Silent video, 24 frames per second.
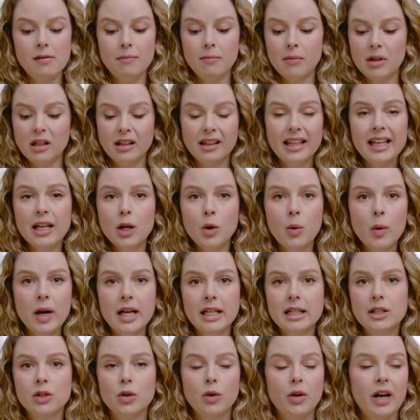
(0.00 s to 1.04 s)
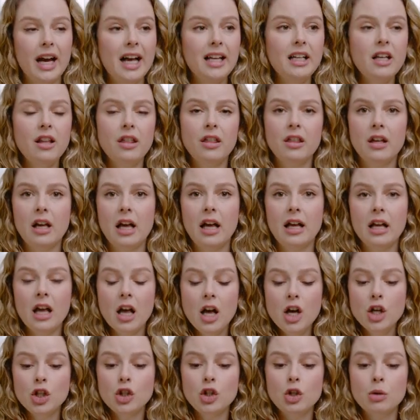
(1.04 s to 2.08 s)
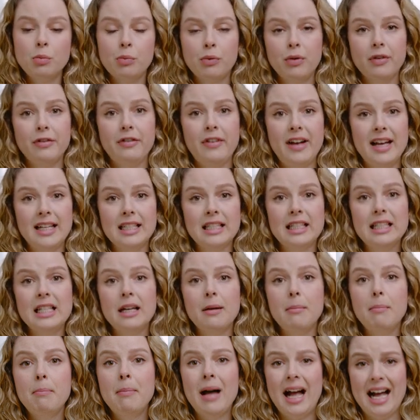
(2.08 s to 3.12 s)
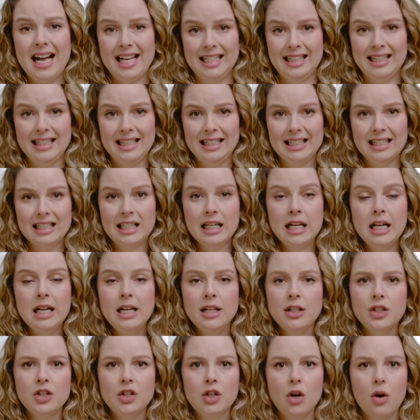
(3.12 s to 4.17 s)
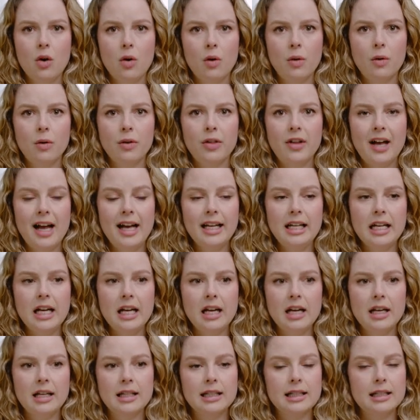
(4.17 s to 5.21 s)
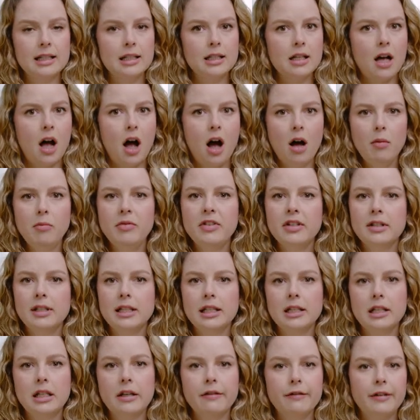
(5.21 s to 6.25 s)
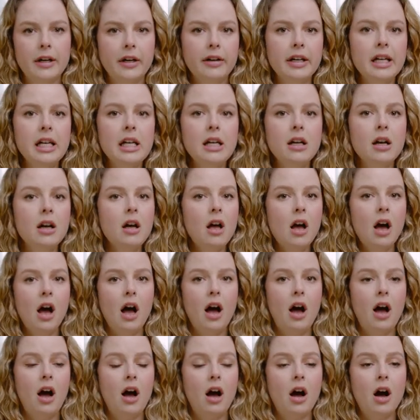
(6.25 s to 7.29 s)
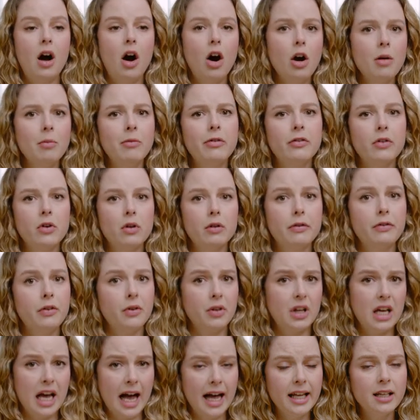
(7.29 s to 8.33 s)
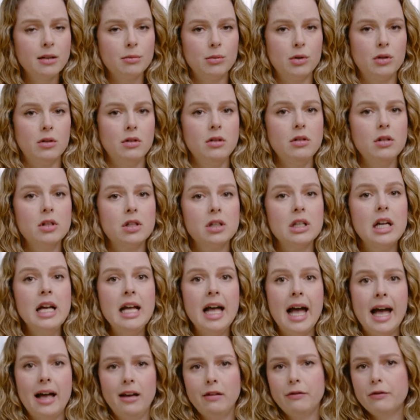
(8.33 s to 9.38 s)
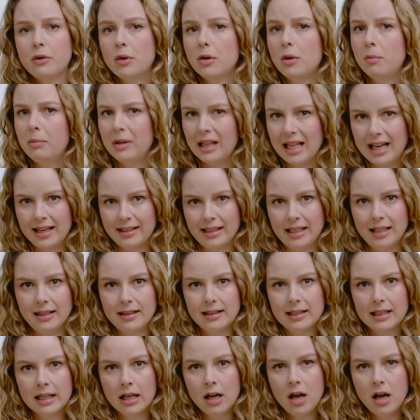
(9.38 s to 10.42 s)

liquids or anything to prevent pests. So that is obviously very harmful for the animals, and for the planet.